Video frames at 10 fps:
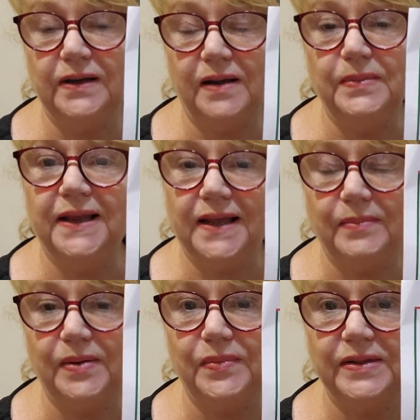I may come
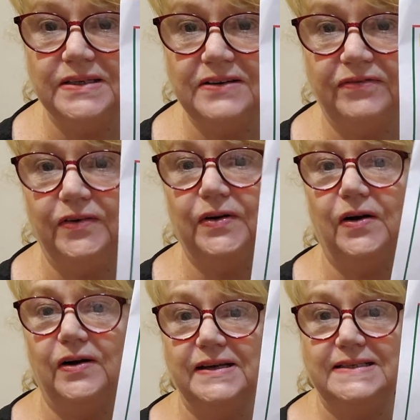up with a different
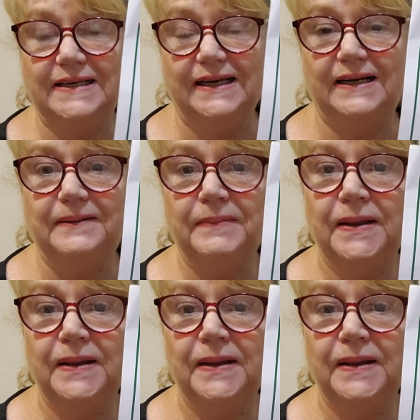idea.